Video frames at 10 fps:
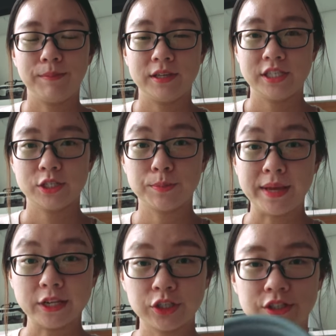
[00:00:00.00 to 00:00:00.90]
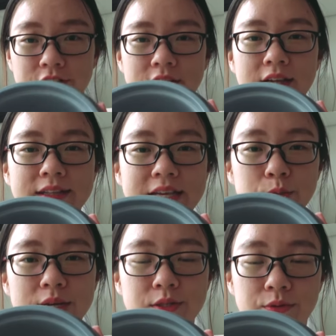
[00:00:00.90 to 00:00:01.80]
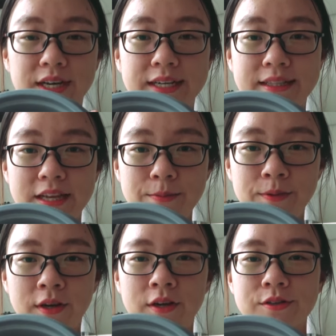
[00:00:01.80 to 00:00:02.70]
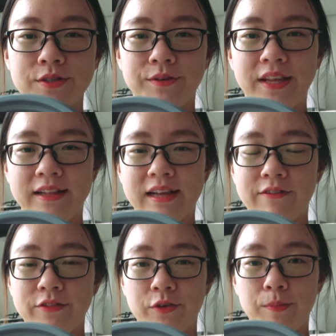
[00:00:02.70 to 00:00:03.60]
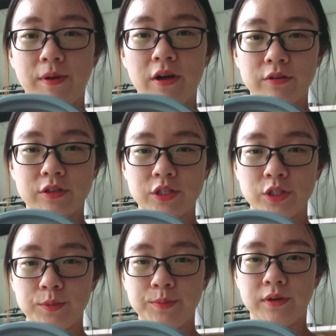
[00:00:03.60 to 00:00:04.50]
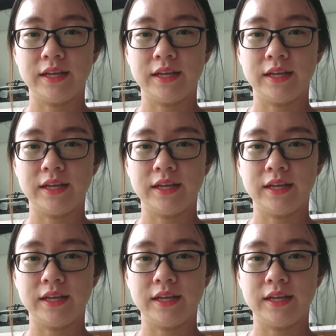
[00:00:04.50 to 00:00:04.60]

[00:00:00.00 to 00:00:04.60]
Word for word: but just make sure this one's really thick so that after you boil the soup,